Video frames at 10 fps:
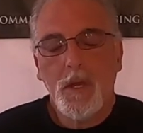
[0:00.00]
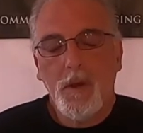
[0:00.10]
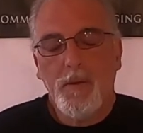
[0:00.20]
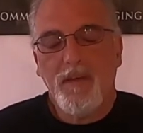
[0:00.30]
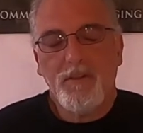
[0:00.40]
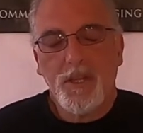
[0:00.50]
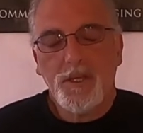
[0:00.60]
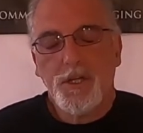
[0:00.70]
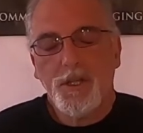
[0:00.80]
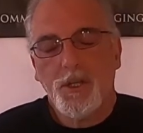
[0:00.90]
We have the
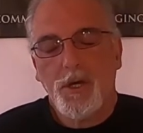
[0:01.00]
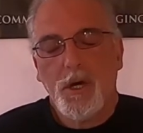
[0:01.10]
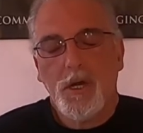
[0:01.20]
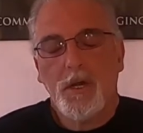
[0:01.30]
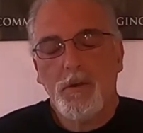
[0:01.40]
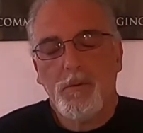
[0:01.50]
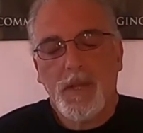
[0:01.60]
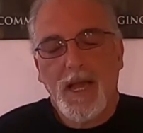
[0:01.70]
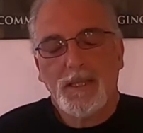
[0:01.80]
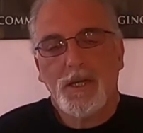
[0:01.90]
leash on the dog, we
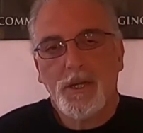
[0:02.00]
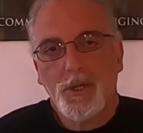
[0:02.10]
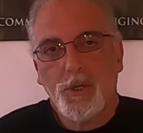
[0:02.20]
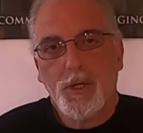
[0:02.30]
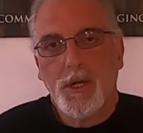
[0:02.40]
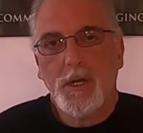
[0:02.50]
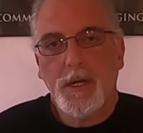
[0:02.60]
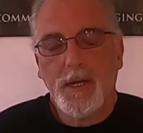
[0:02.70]
got to the door,